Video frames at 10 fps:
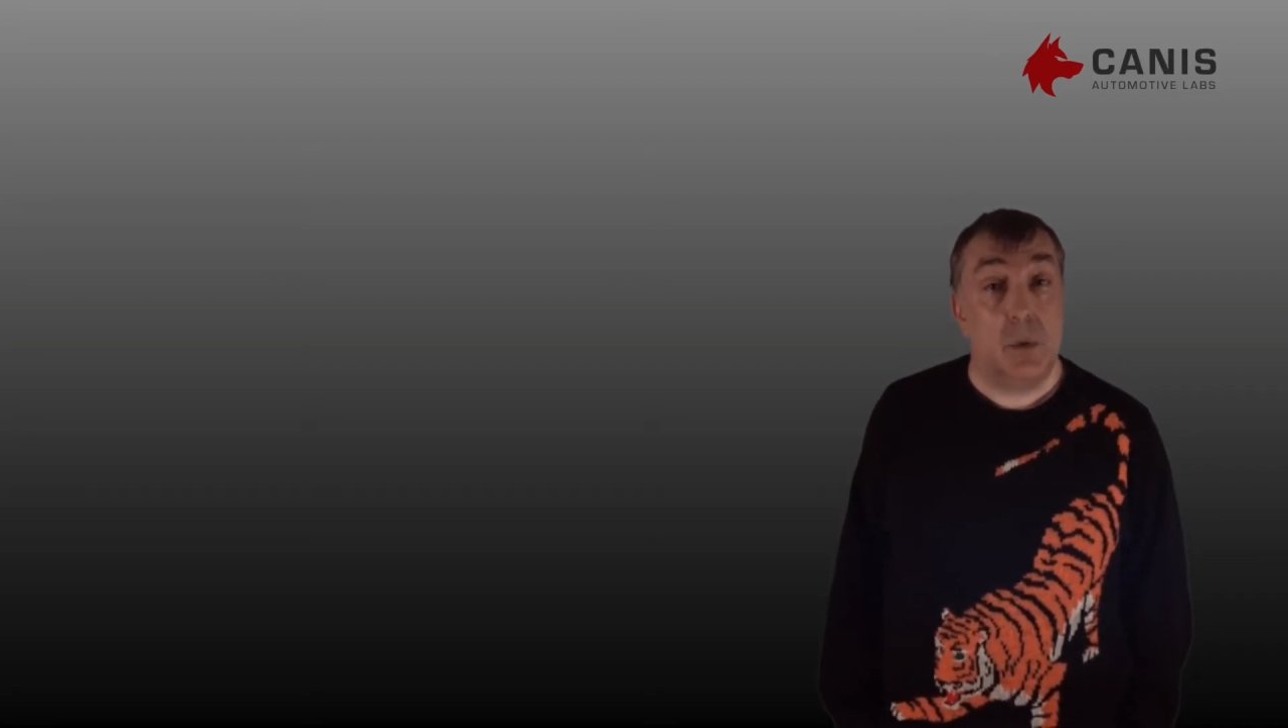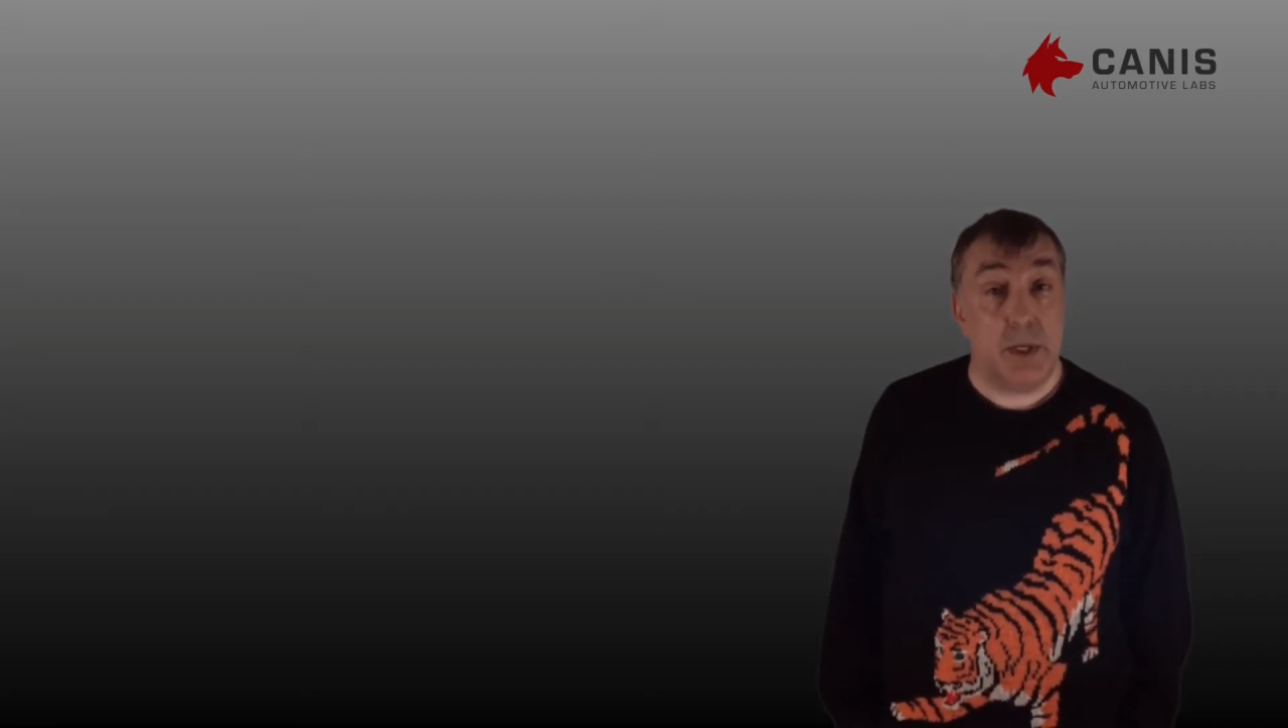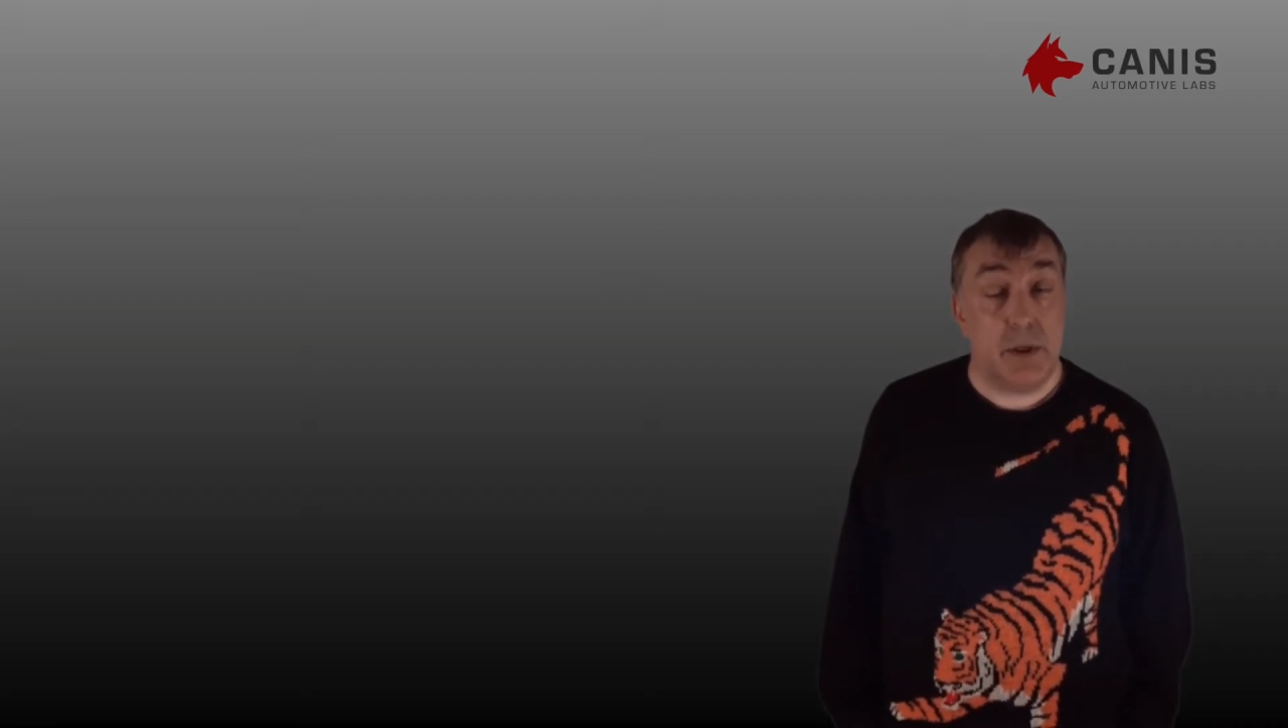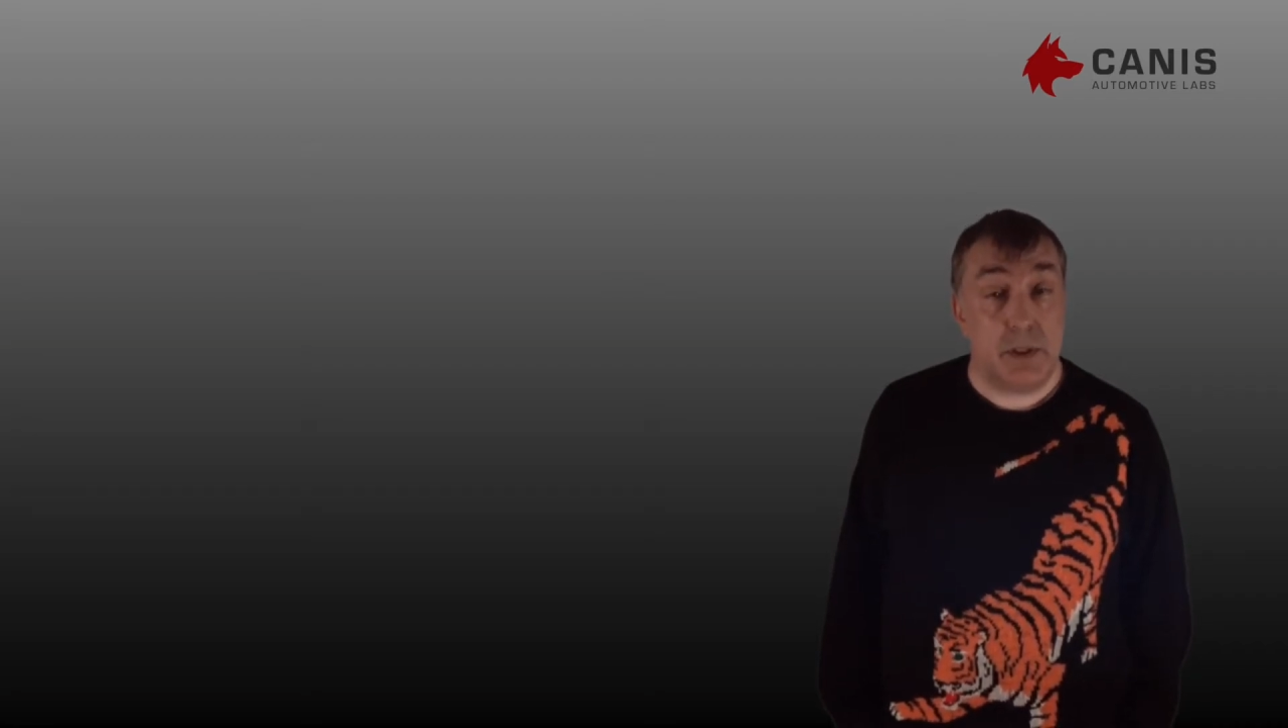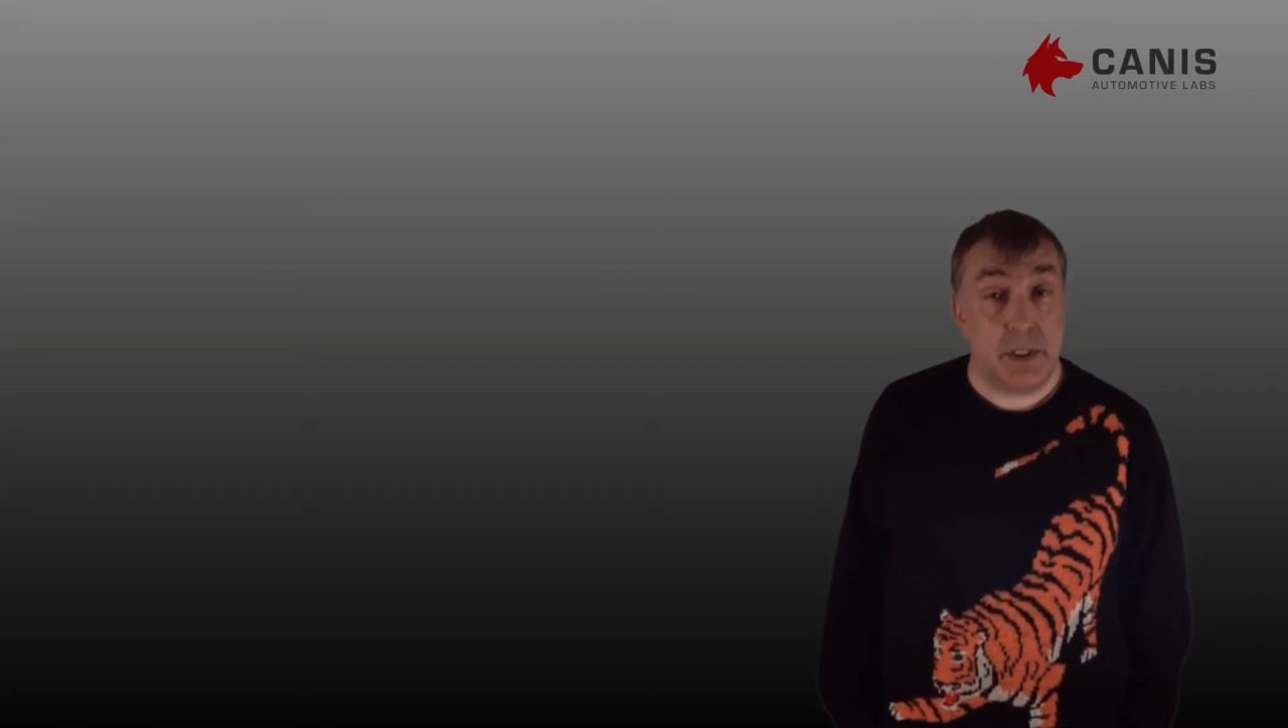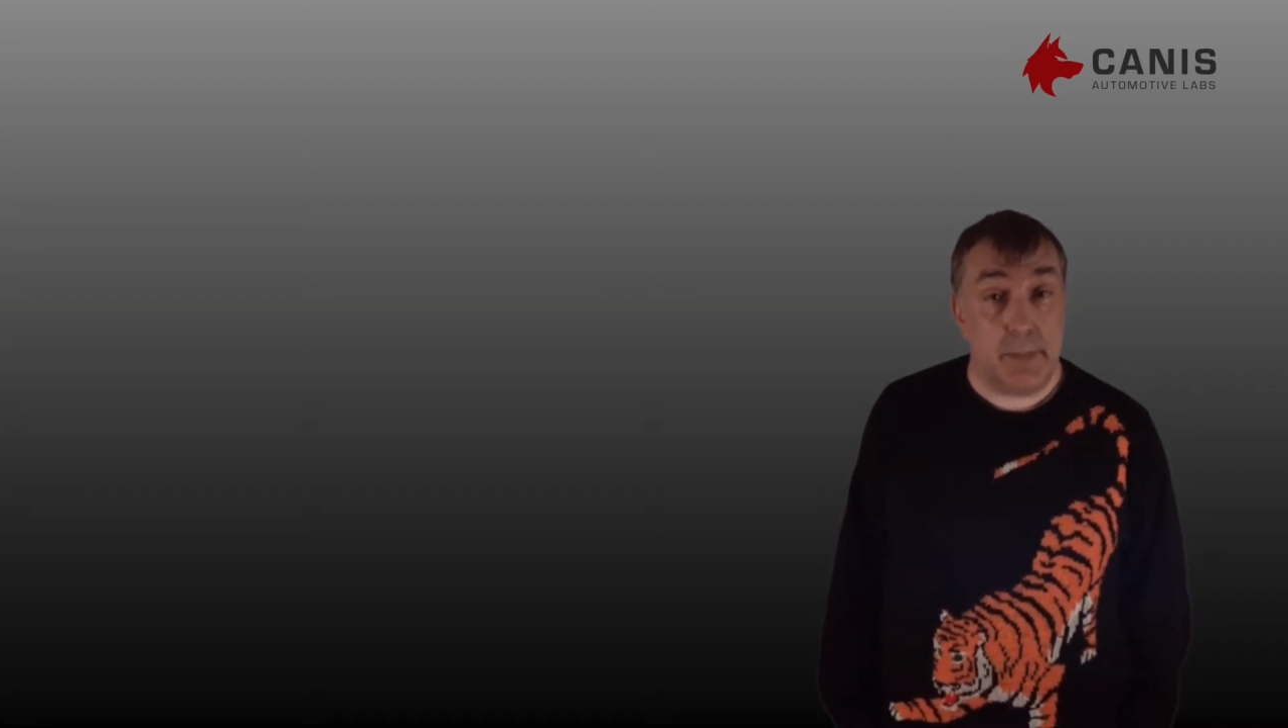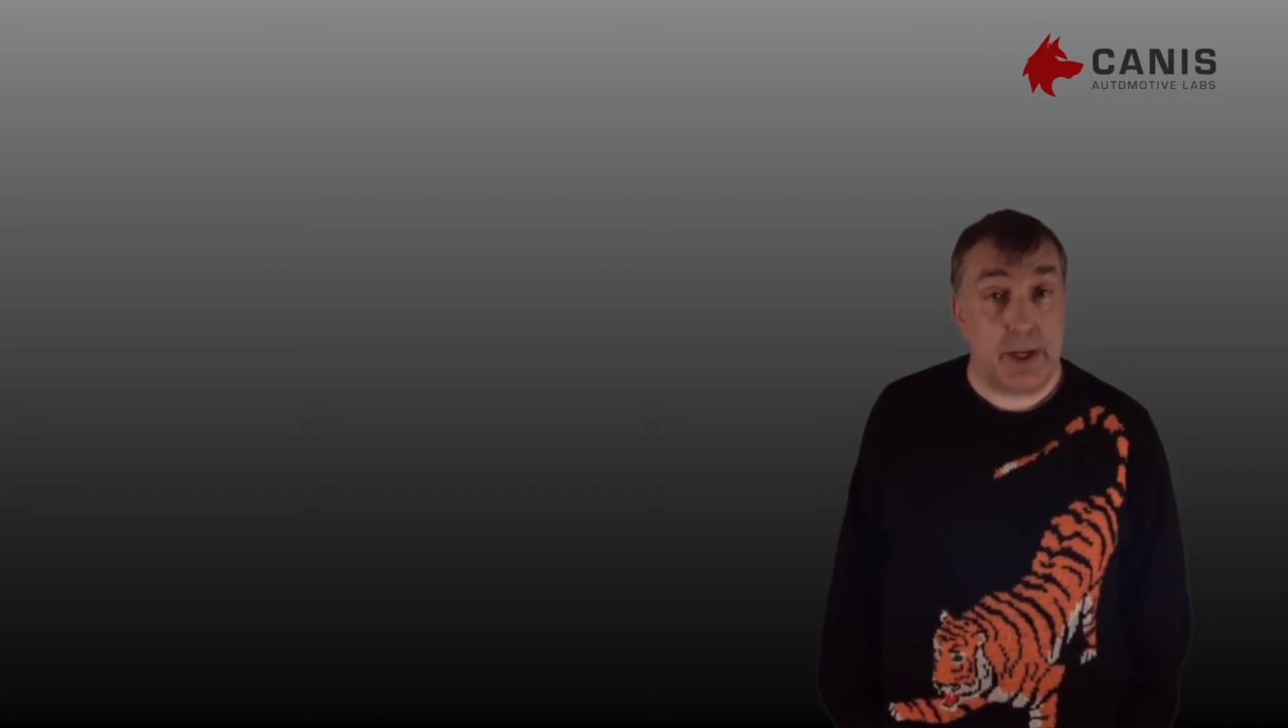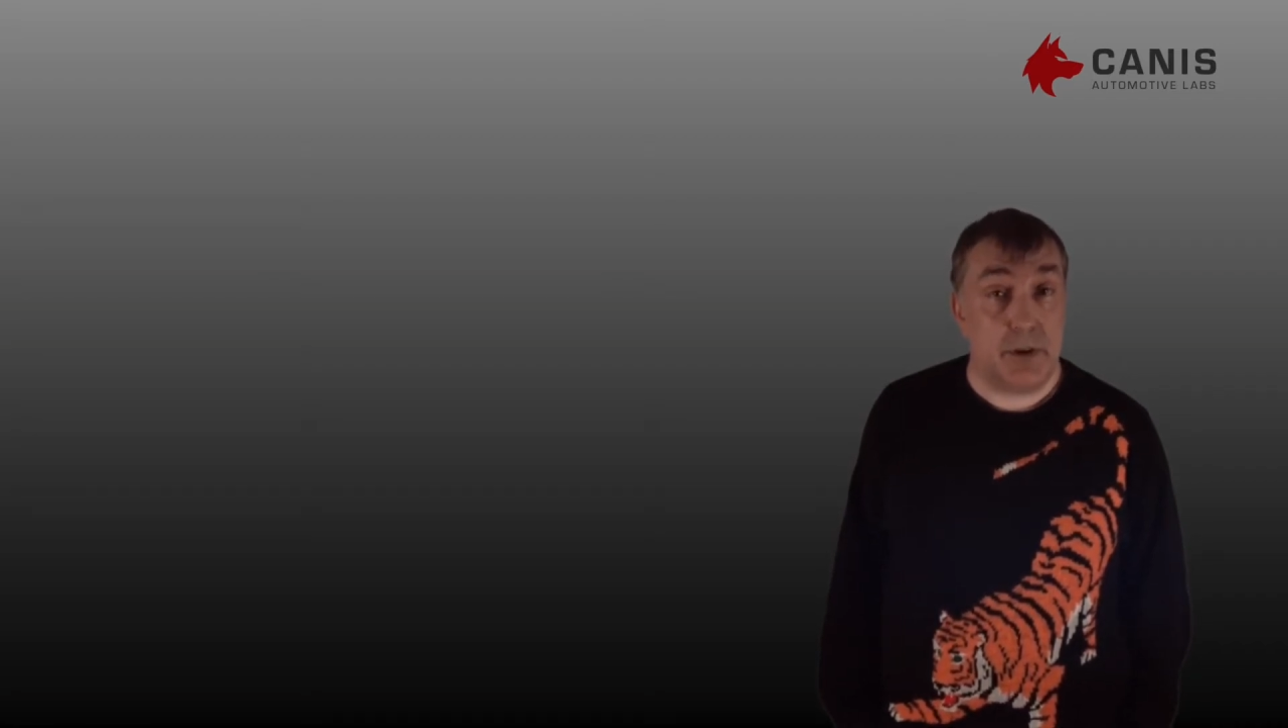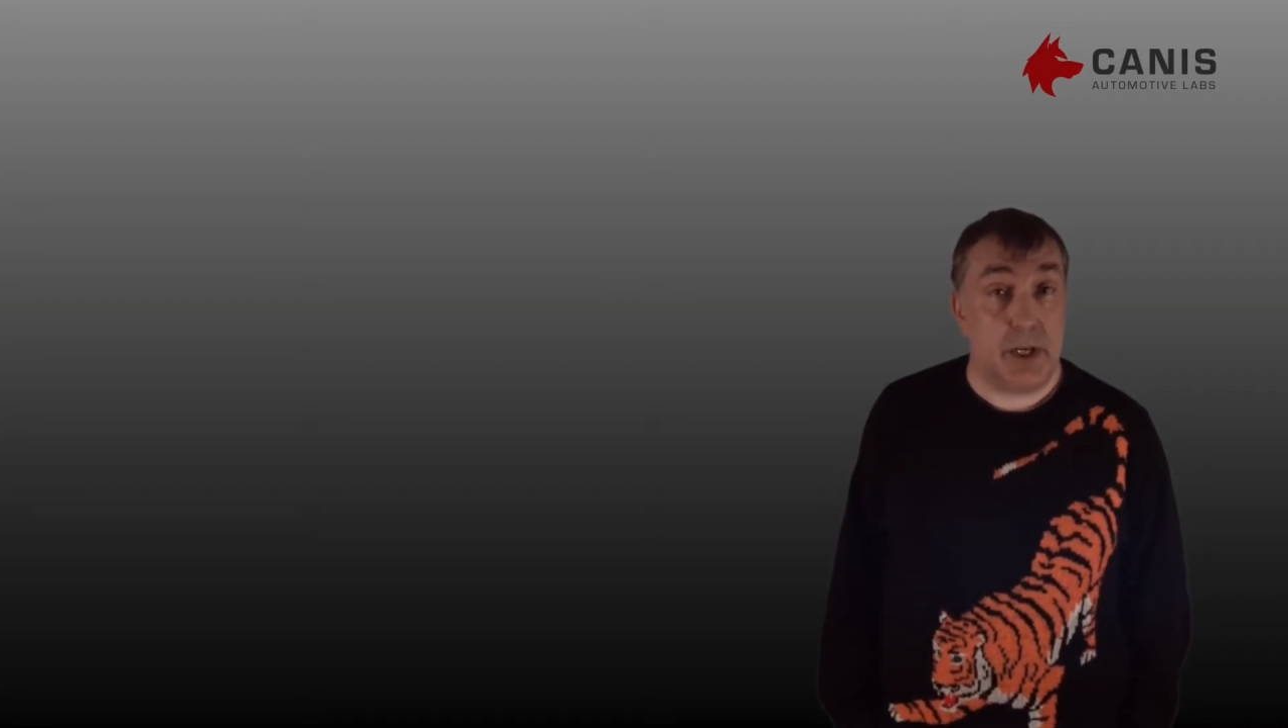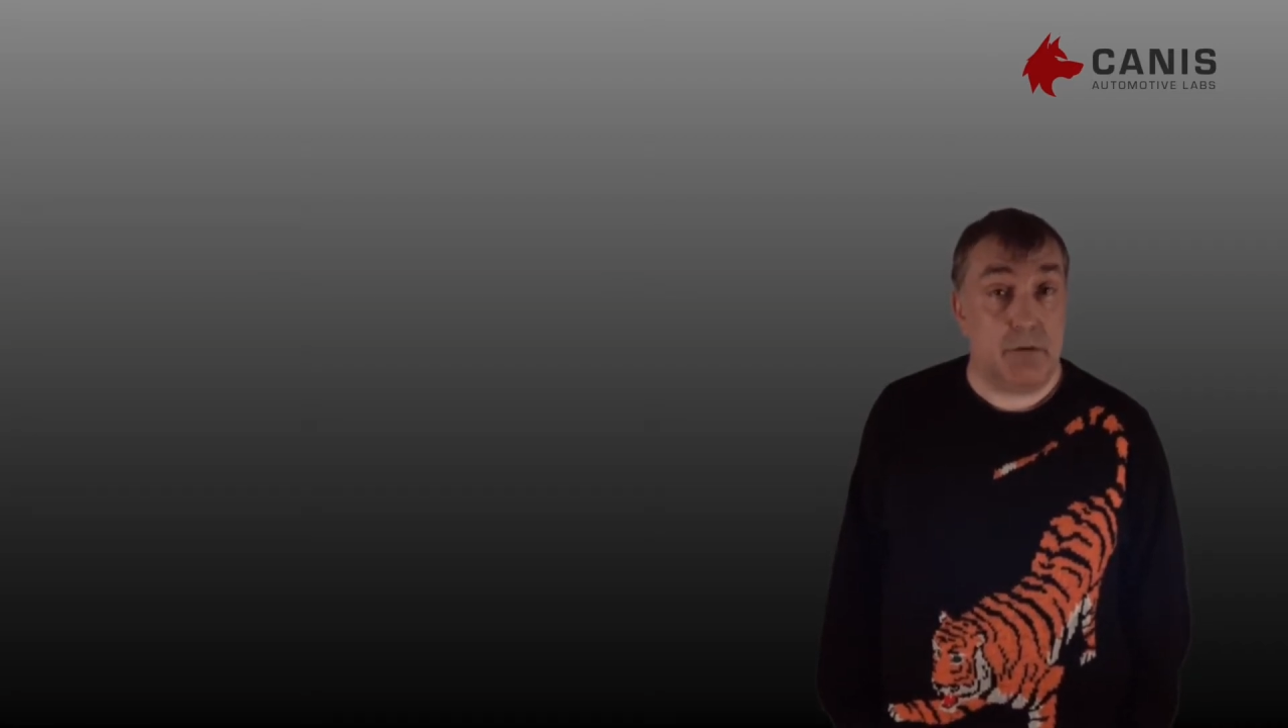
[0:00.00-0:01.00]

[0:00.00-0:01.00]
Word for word: we use symmetric